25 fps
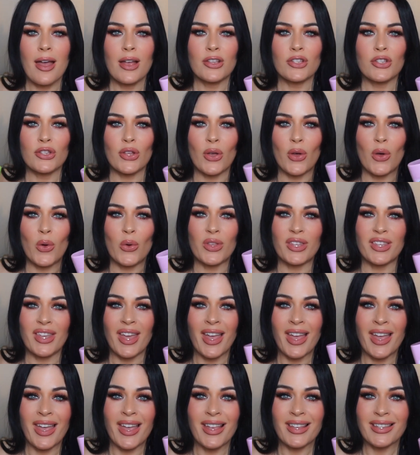So
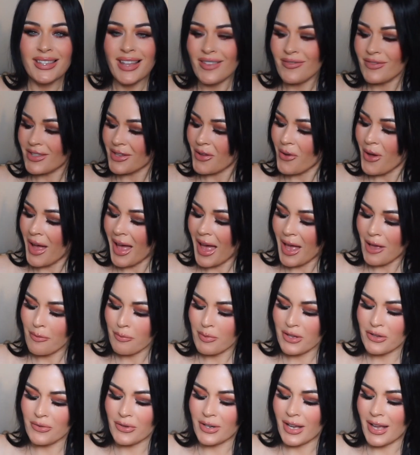yes, I'm so
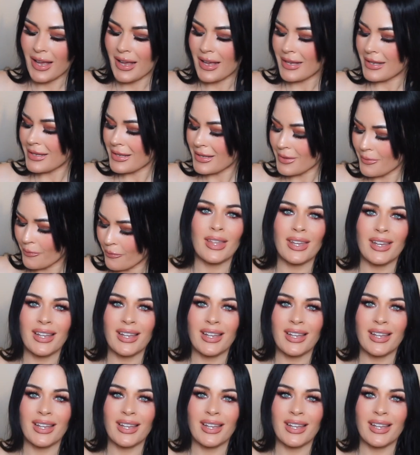happy, you guys.